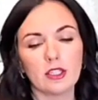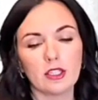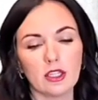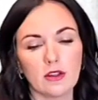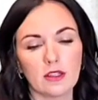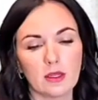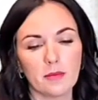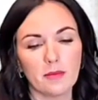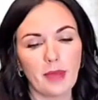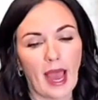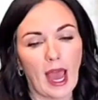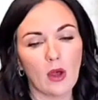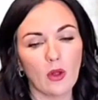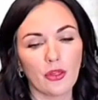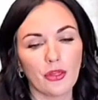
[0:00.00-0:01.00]
do is
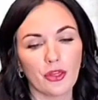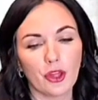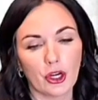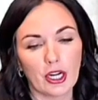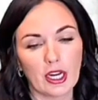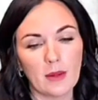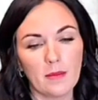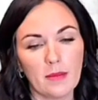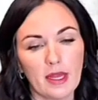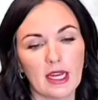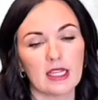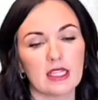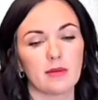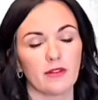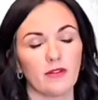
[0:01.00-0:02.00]
about 30
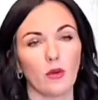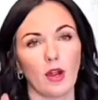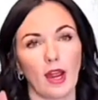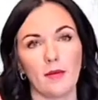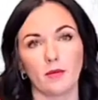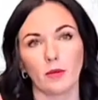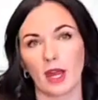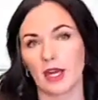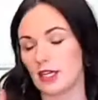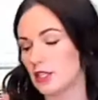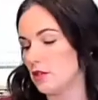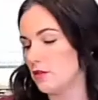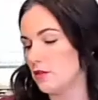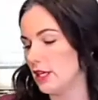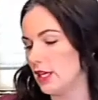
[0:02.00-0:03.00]
minutes before I'm ready
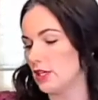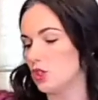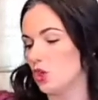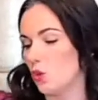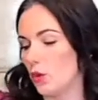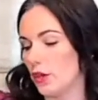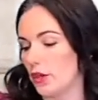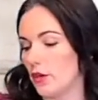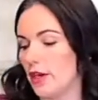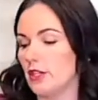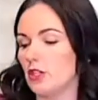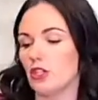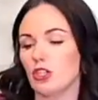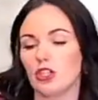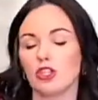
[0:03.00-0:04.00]
to eat, we're going
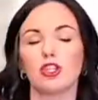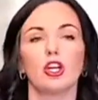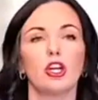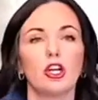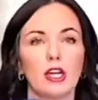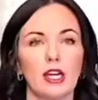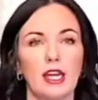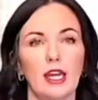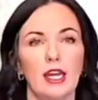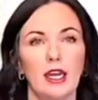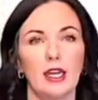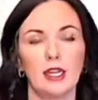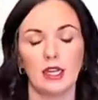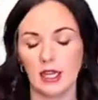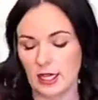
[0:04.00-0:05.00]
to stir
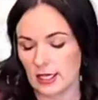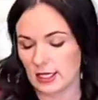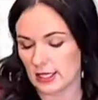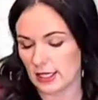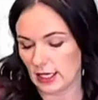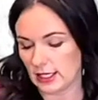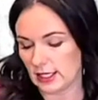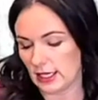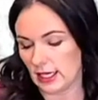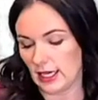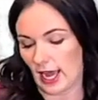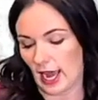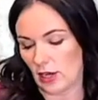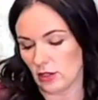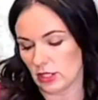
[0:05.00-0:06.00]
in 16
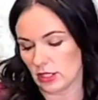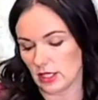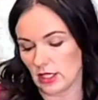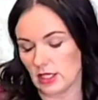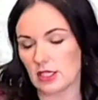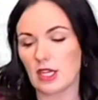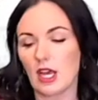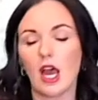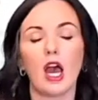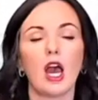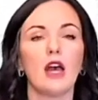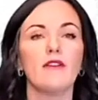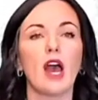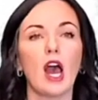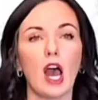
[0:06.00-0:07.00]
ounces
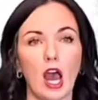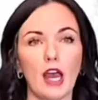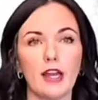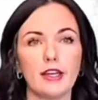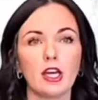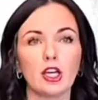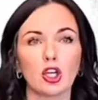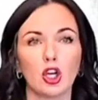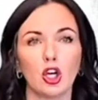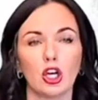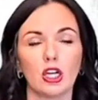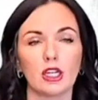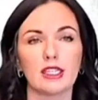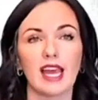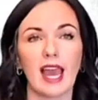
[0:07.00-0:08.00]
of
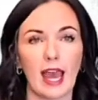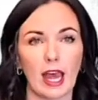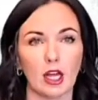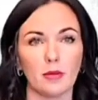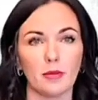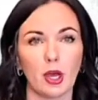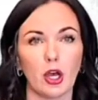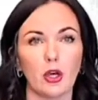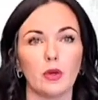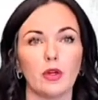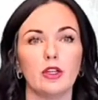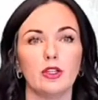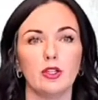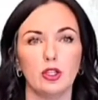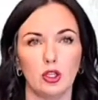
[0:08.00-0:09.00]
uncooked elbow
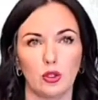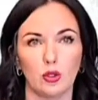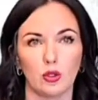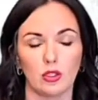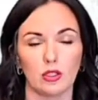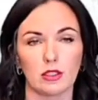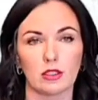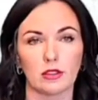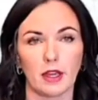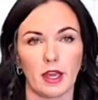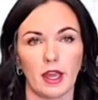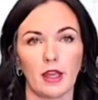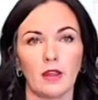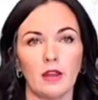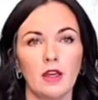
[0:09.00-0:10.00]
noodles.
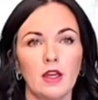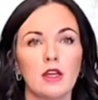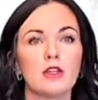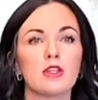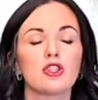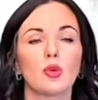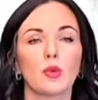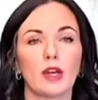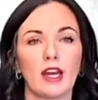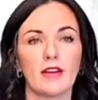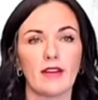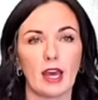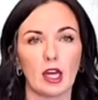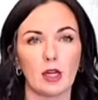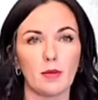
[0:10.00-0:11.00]
Okay, so we're gonna have
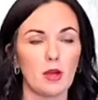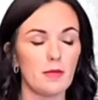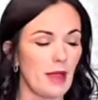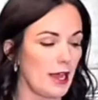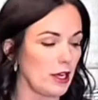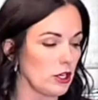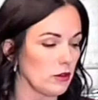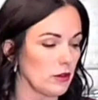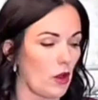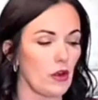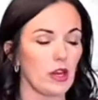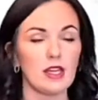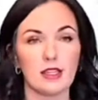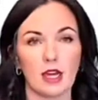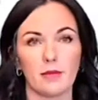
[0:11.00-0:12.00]
elbow
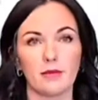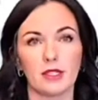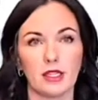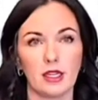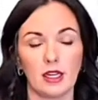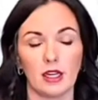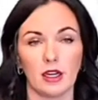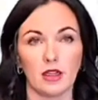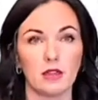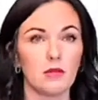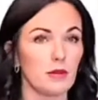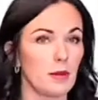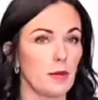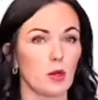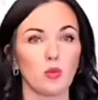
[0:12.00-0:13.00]
macaroni dumped in here.
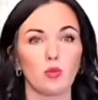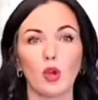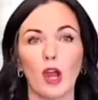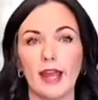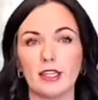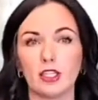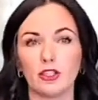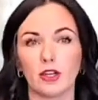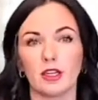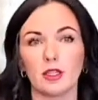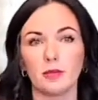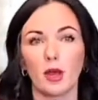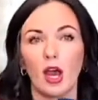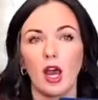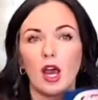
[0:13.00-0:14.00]
Remember, right straight in the
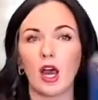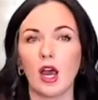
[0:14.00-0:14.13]
pot,